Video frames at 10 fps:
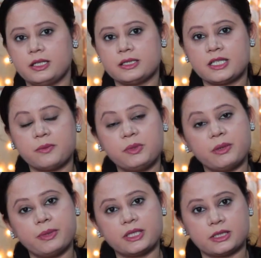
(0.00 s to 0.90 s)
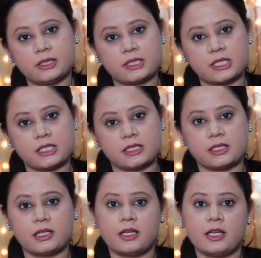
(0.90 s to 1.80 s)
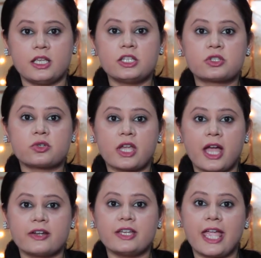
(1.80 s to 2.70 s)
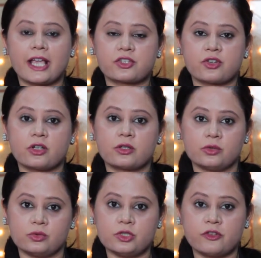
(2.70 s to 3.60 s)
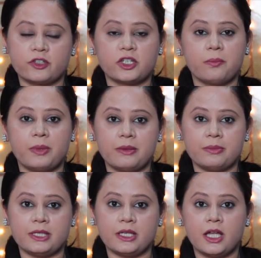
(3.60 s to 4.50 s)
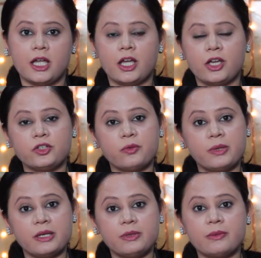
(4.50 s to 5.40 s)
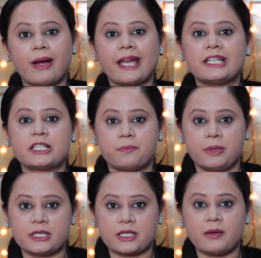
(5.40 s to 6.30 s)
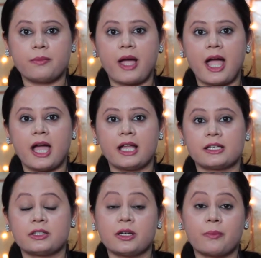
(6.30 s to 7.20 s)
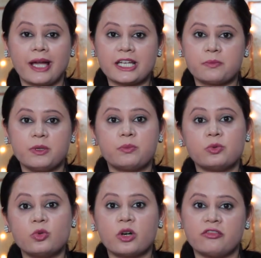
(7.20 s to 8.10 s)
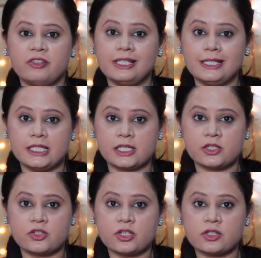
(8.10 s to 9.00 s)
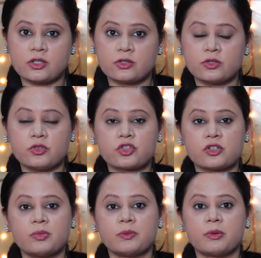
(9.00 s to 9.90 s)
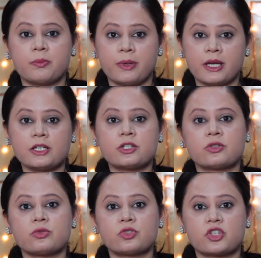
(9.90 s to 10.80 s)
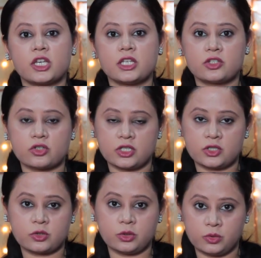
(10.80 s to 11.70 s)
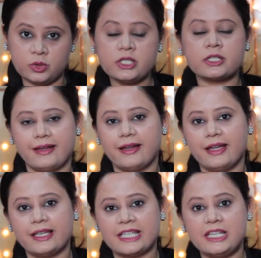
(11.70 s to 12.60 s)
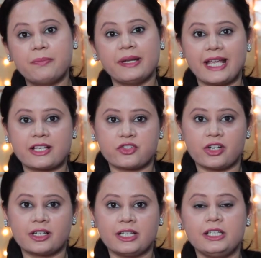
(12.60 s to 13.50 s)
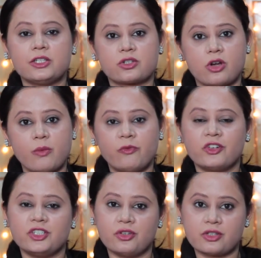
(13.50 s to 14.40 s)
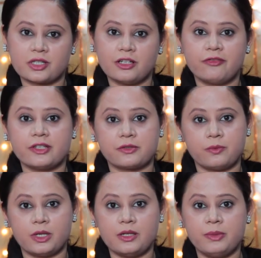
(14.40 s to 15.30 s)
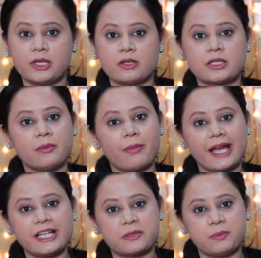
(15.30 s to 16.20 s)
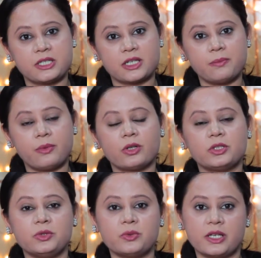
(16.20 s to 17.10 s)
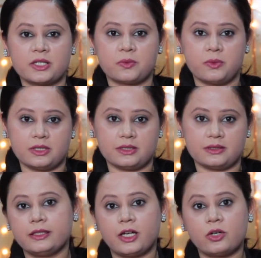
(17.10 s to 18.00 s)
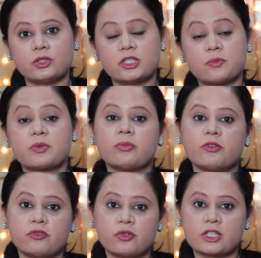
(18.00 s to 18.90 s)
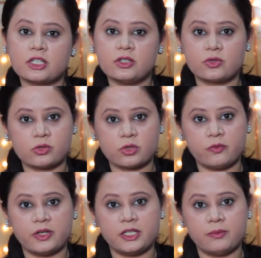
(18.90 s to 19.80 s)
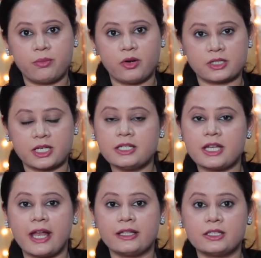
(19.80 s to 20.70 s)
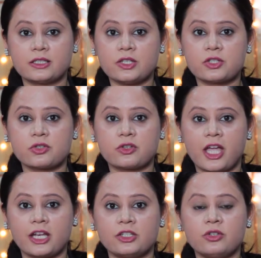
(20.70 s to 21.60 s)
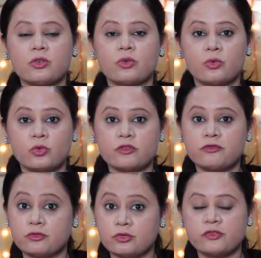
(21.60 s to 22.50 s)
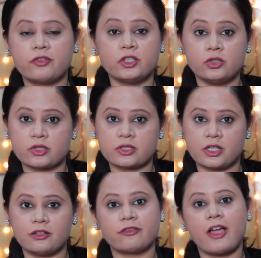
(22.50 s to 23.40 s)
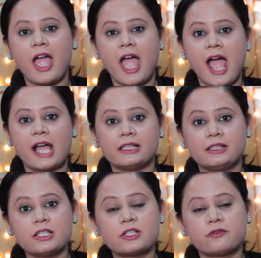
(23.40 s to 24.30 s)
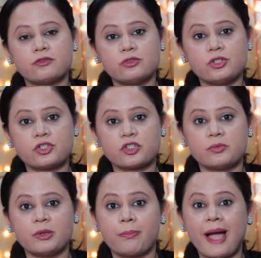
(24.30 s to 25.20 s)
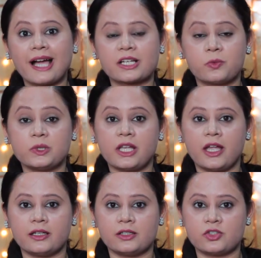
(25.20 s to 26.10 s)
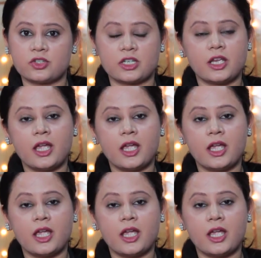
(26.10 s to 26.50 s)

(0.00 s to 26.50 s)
Tip number 13 is to carry extra clothes for your baby. Your baby might spit up and there might be poor wee leakages, so you should be prepared to change his clothes. Keep an extra clean top for yourself as well, because he might spit up on you as well. Now tip number 14 is also very important, and this is to carry your own food for yourself. And this food should be packed with energy.